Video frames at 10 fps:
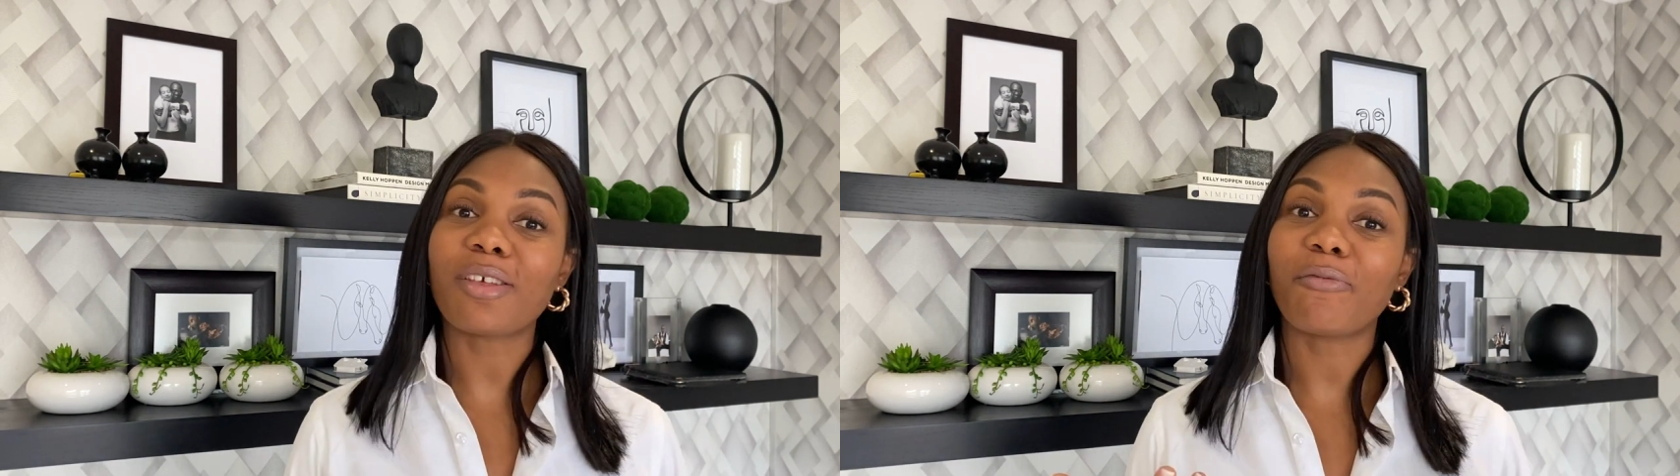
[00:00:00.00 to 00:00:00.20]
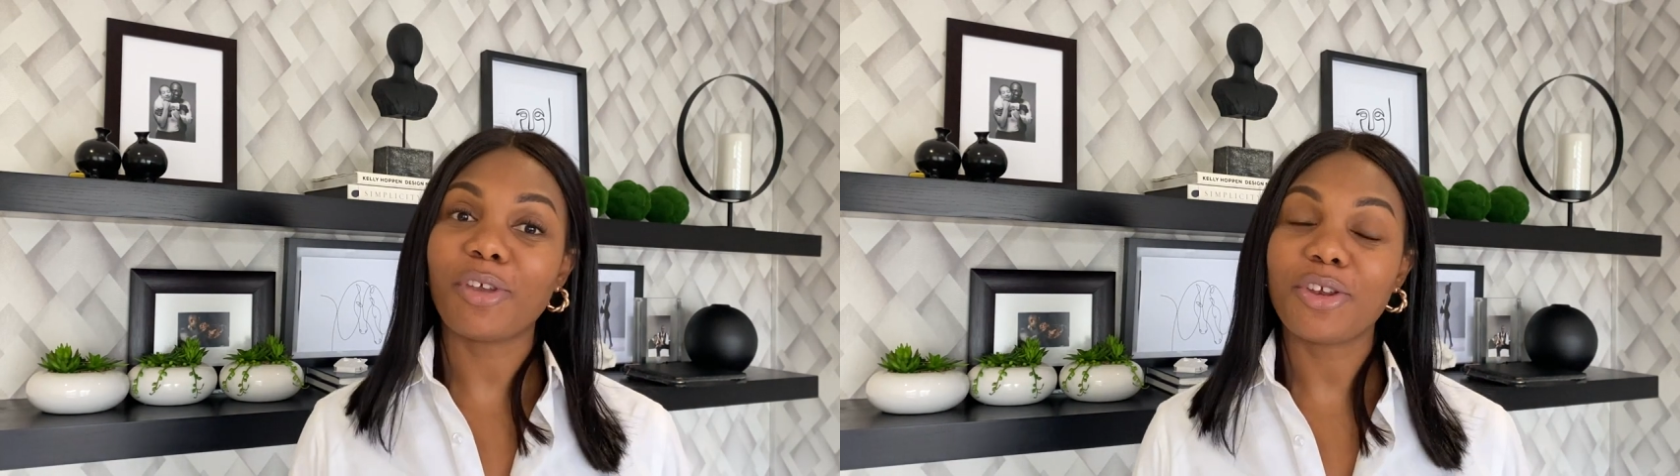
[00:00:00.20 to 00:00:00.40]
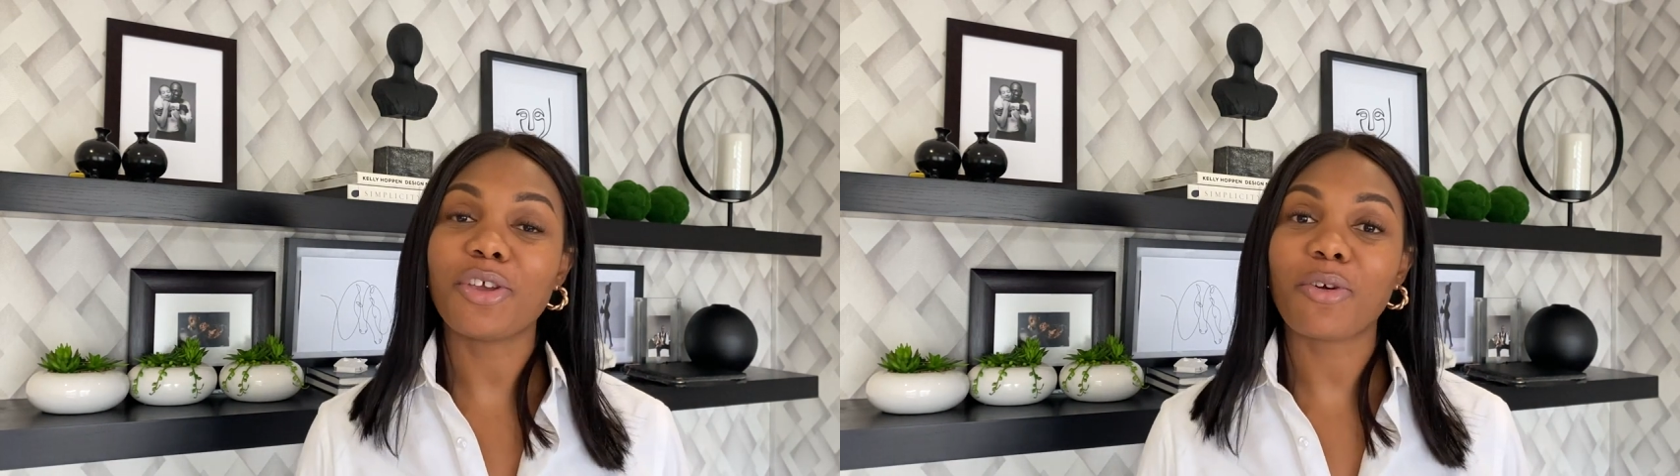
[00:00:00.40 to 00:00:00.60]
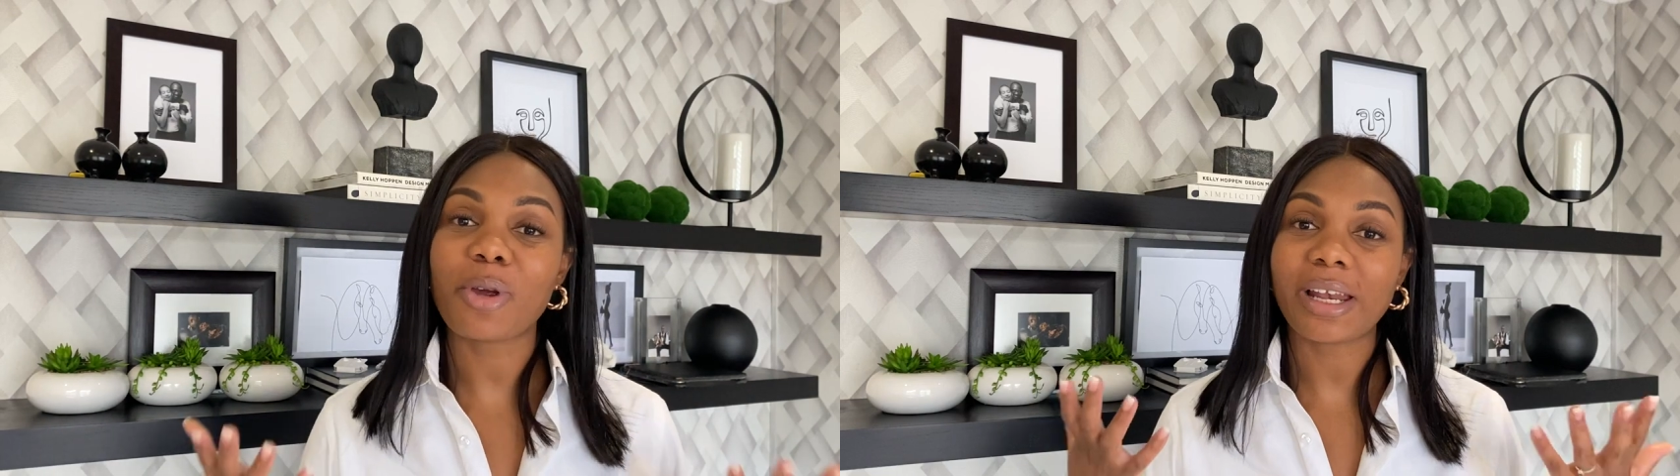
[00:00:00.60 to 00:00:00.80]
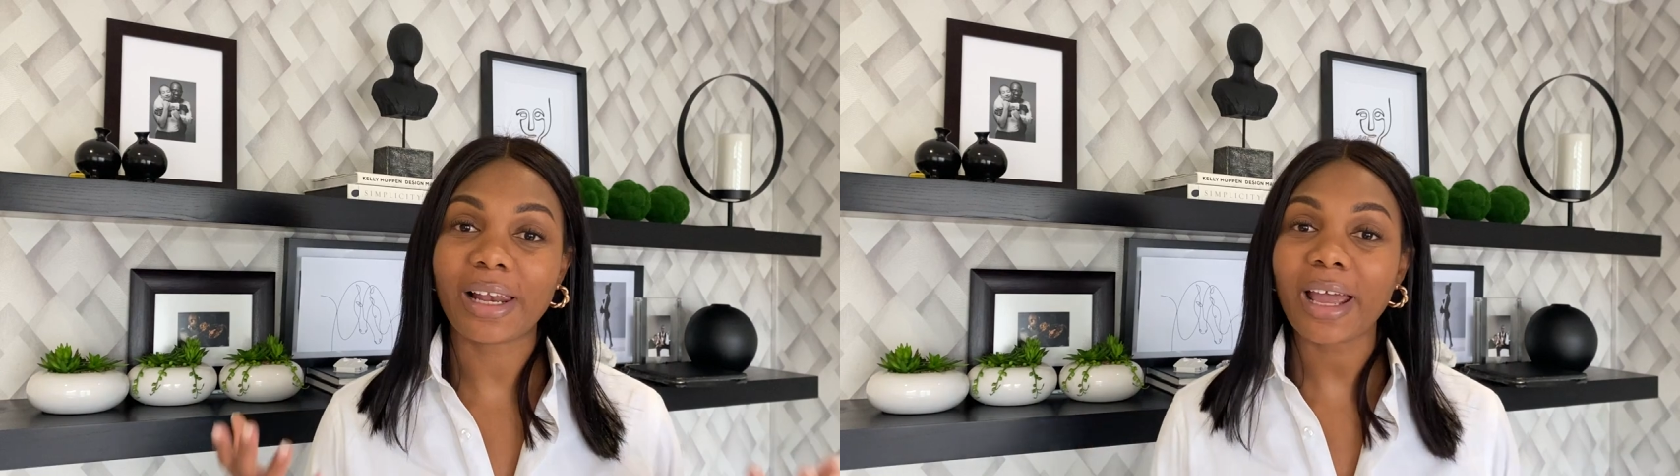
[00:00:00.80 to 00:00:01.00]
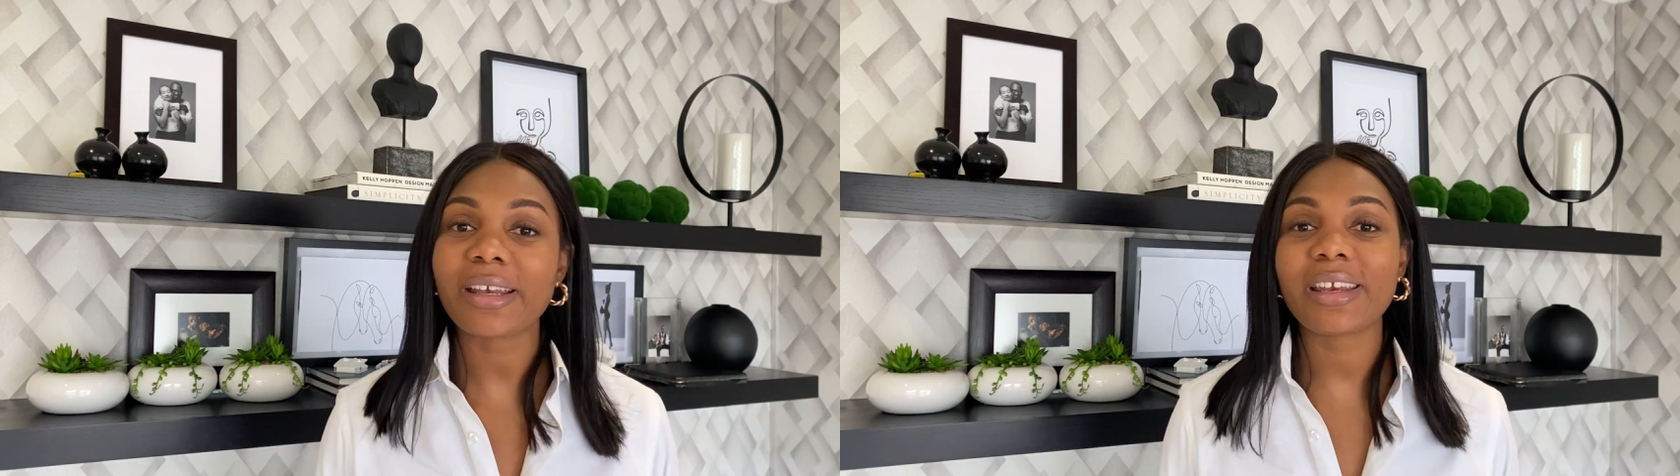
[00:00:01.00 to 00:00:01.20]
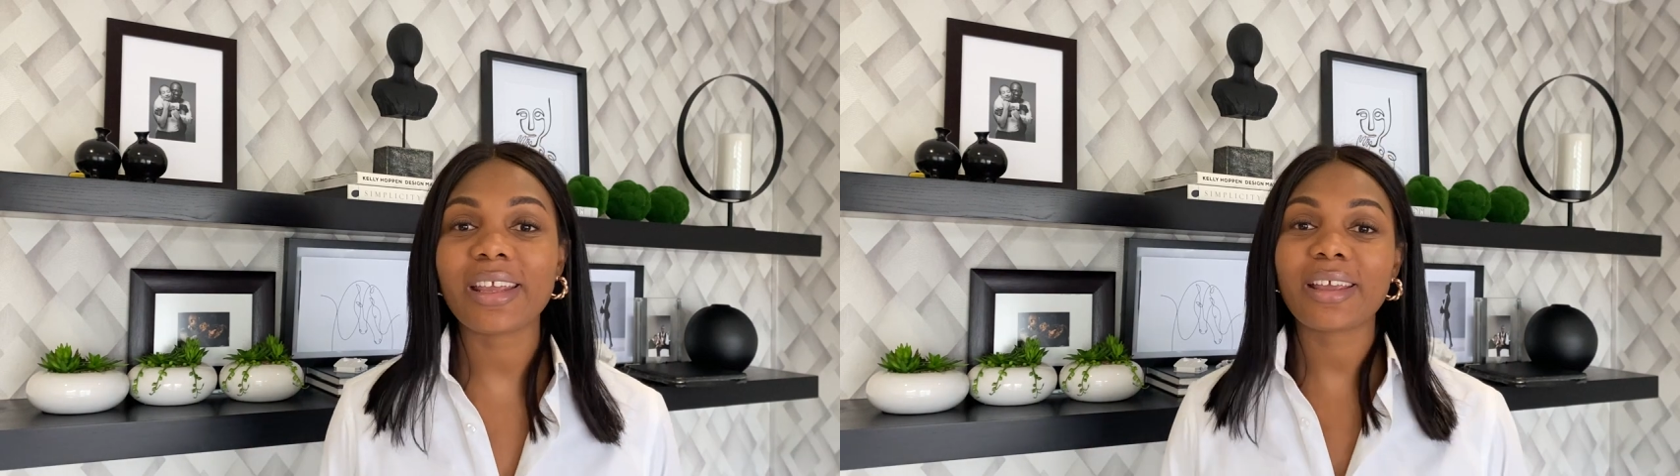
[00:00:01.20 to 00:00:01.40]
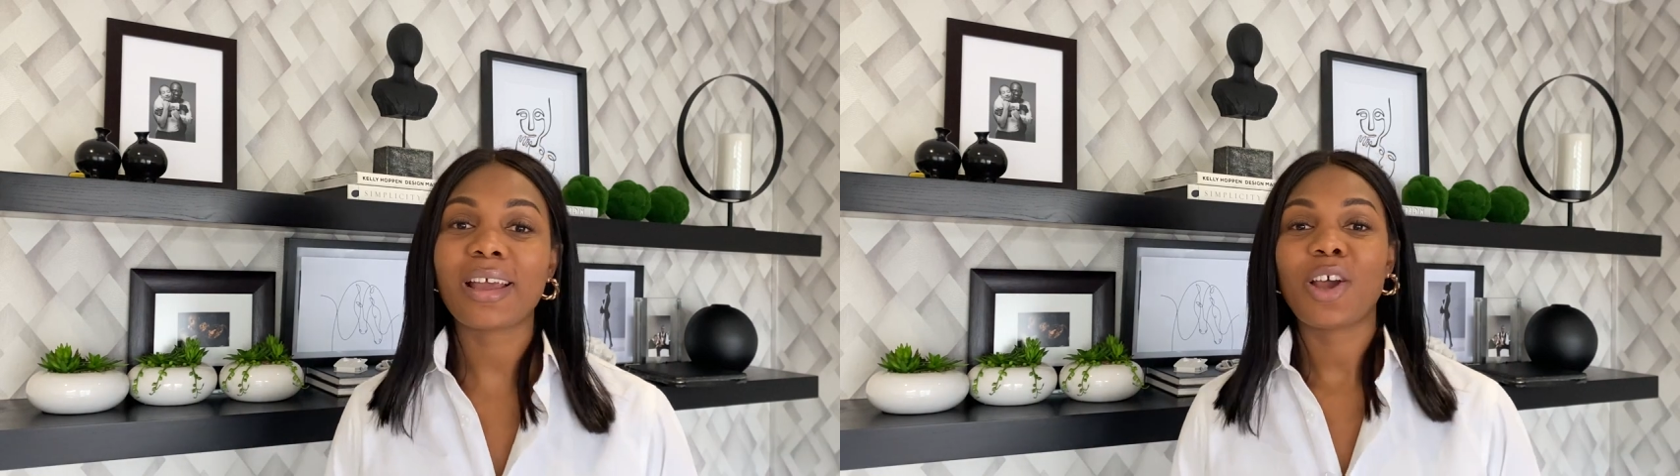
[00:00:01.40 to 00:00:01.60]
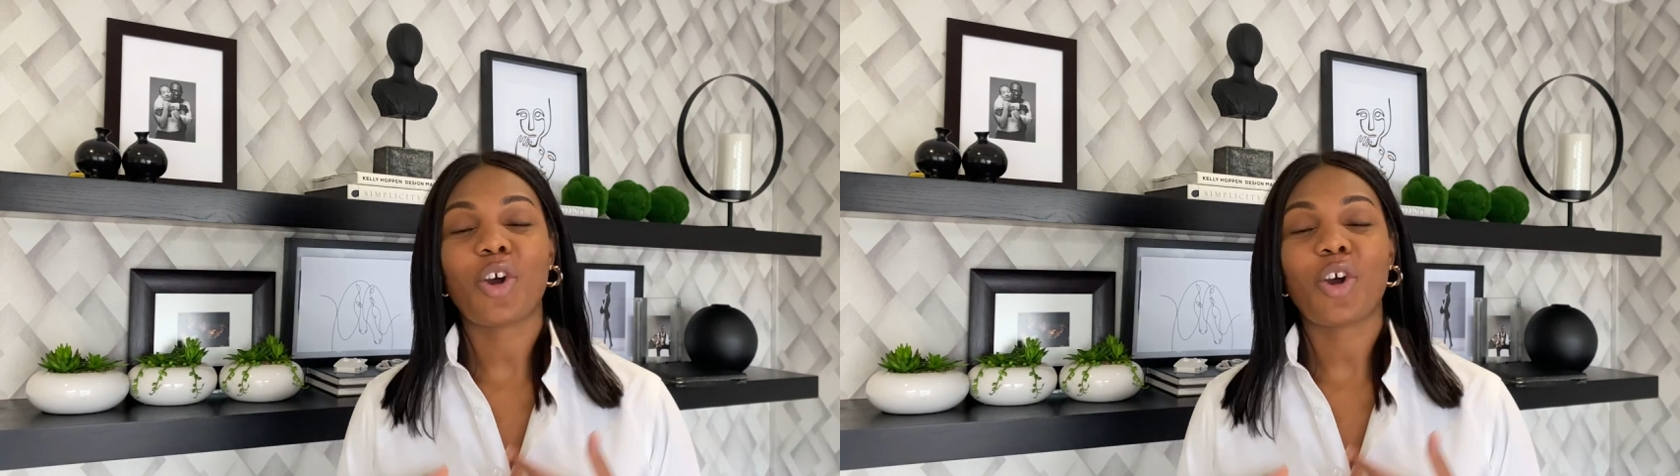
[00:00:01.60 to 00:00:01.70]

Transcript: video enlightening,